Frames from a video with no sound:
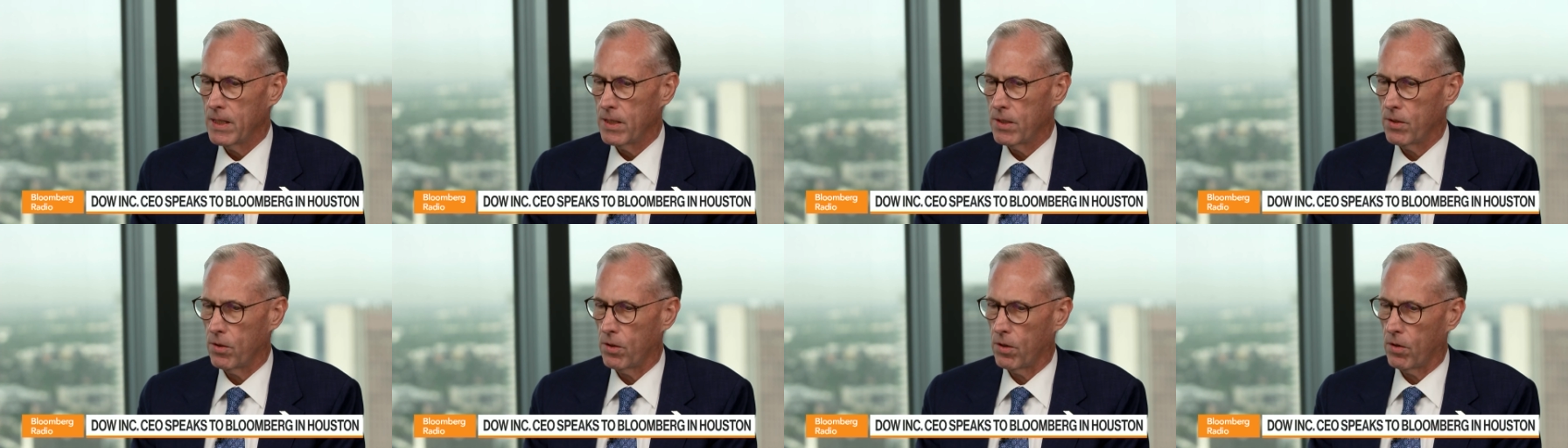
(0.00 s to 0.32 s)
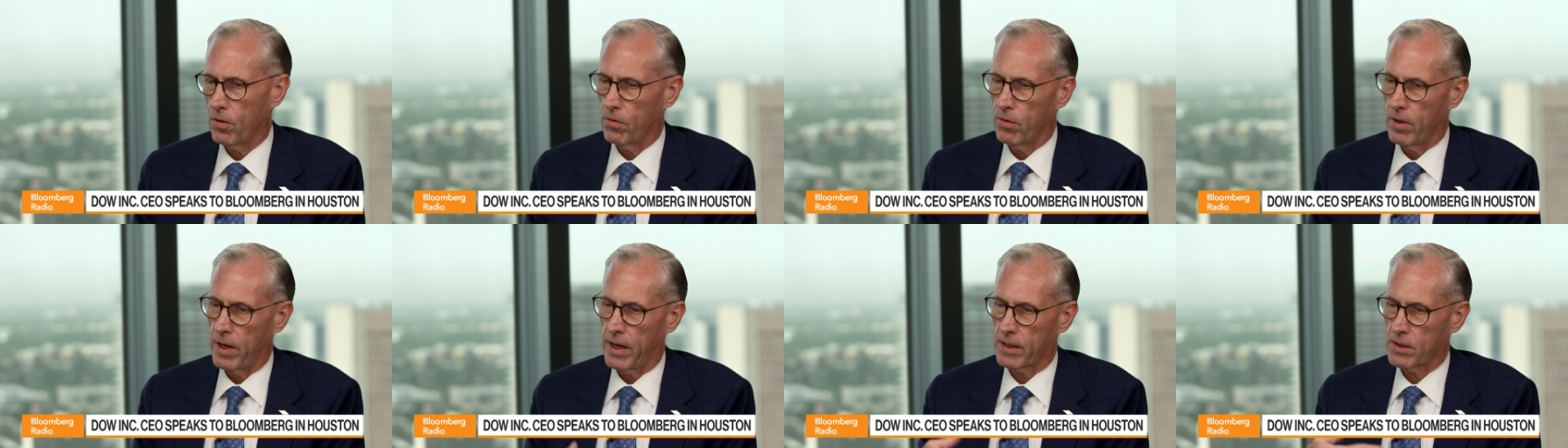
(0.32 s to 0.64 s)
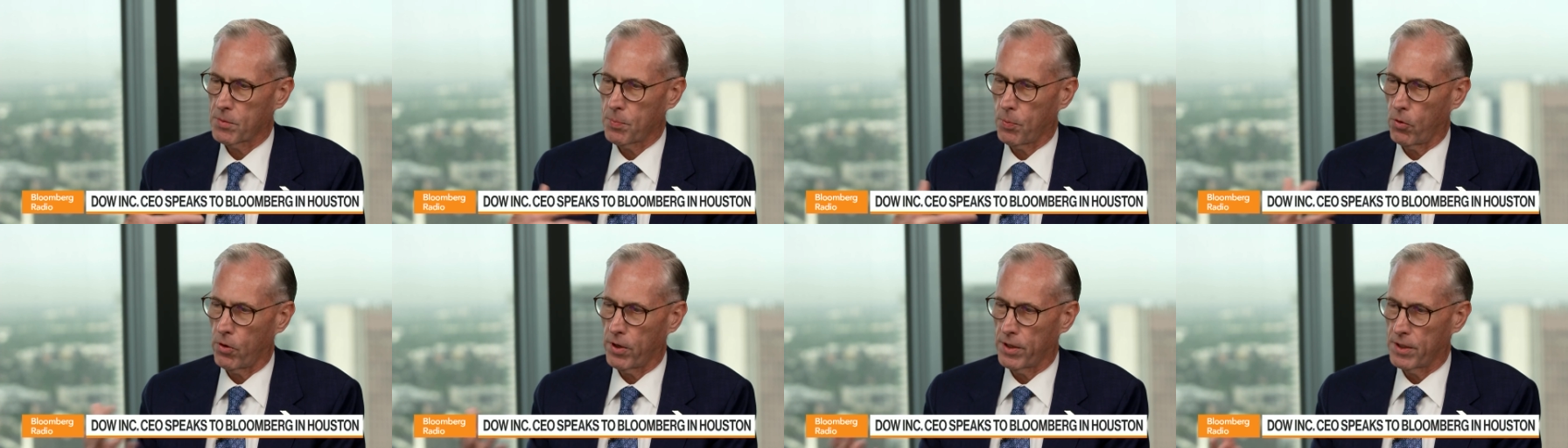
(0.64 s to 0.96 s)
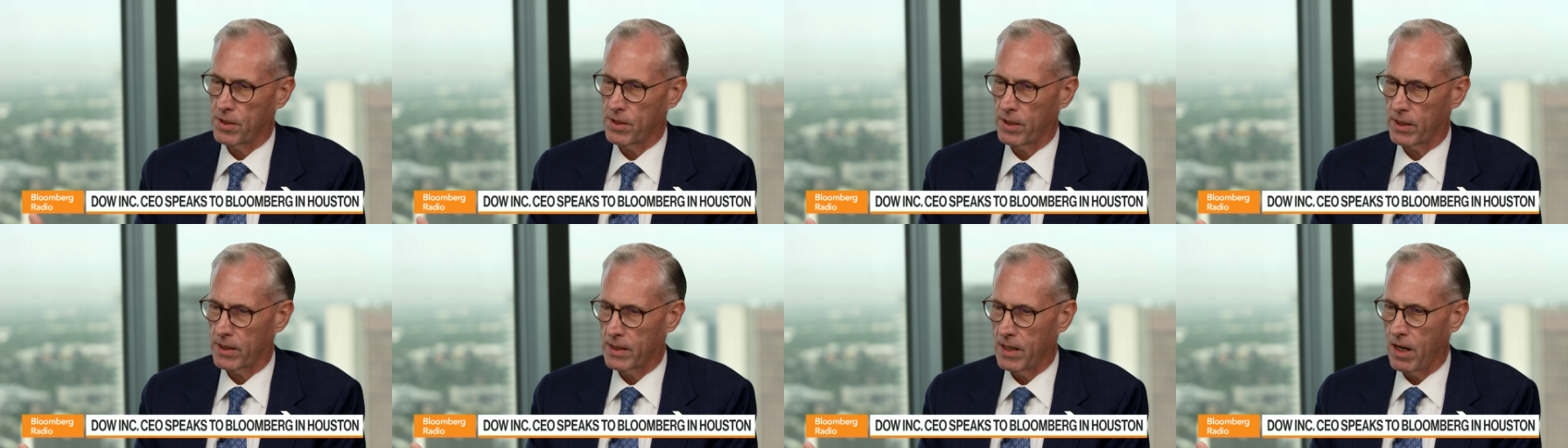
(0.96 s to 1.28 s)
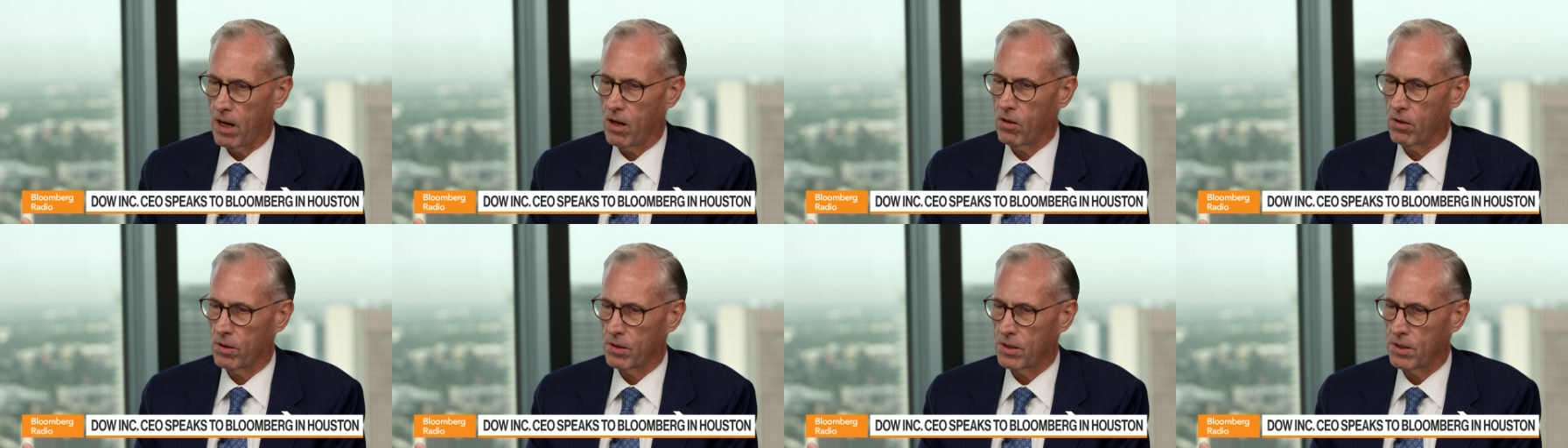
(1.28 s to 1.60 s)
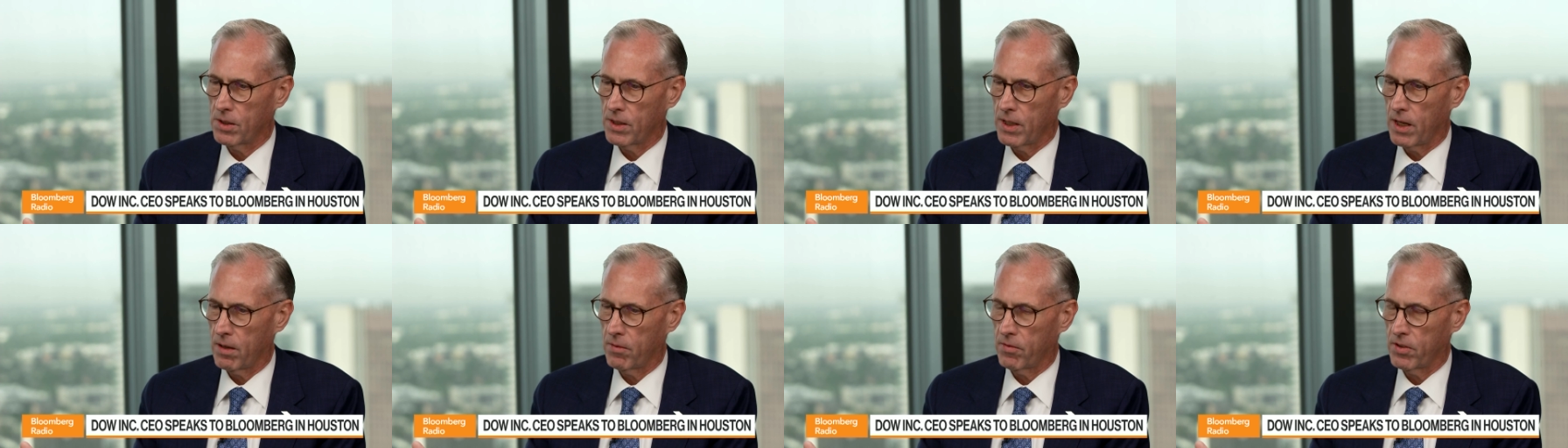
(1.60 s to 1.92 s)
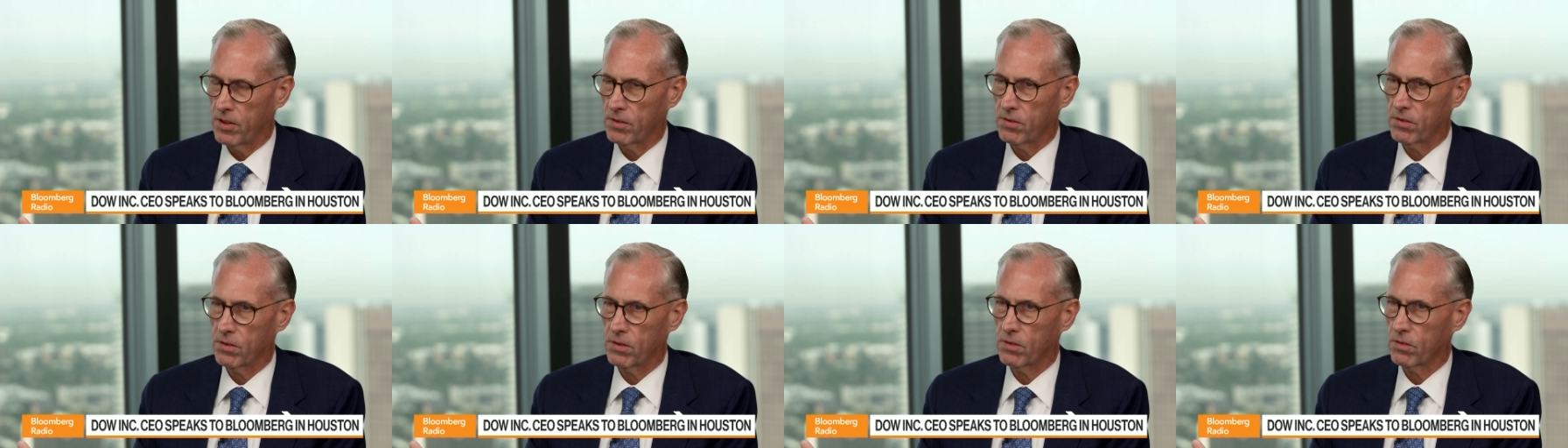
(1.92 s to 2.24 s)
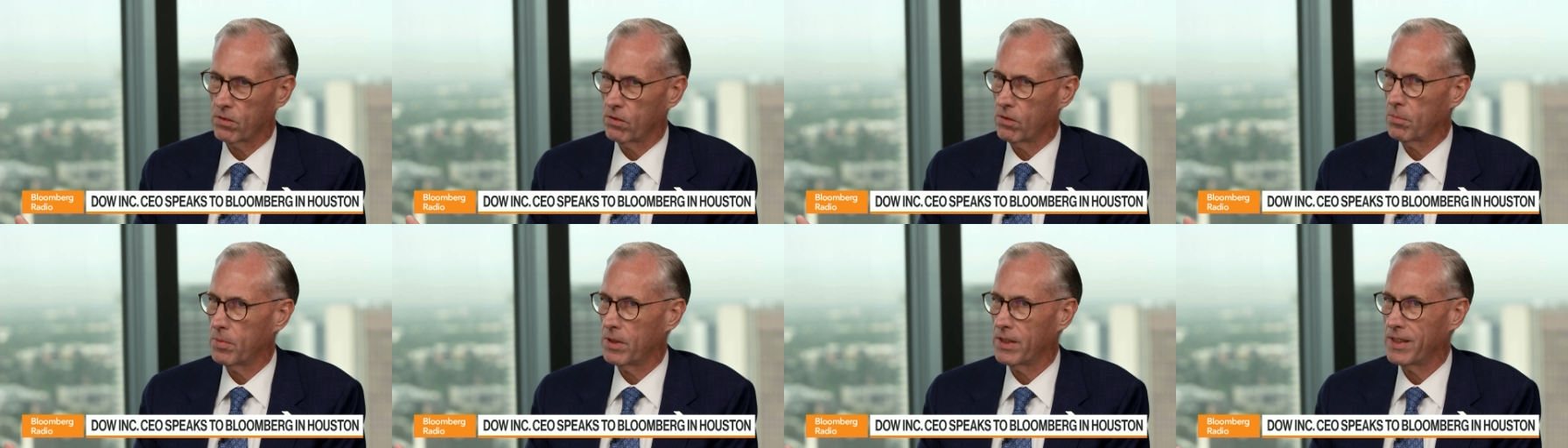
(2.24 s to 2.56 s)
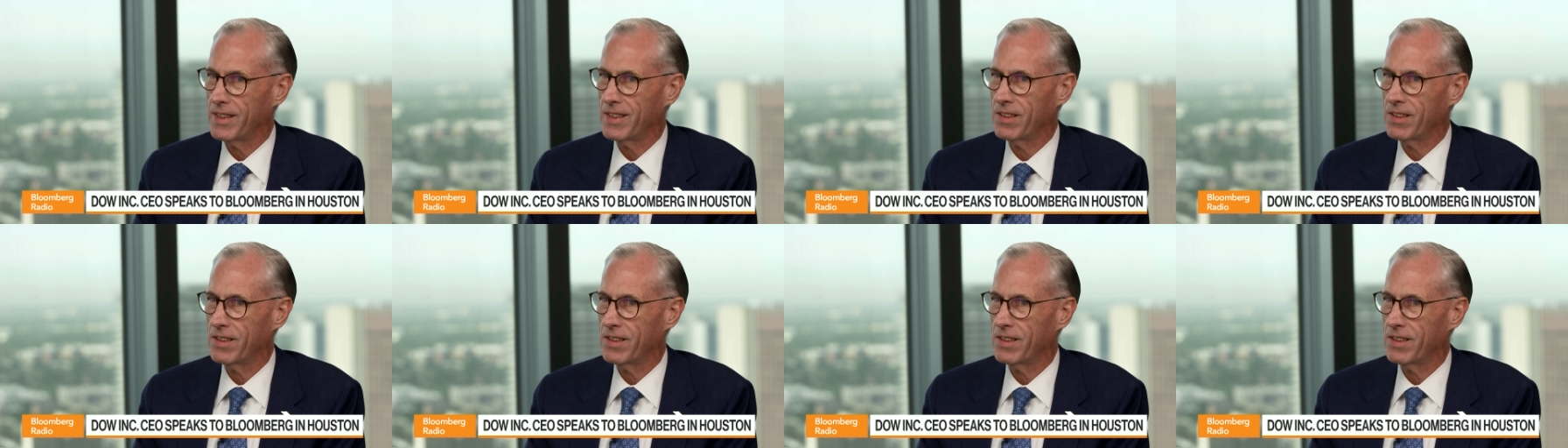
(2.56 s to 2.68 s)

you know, exporting technology obviously is a little bit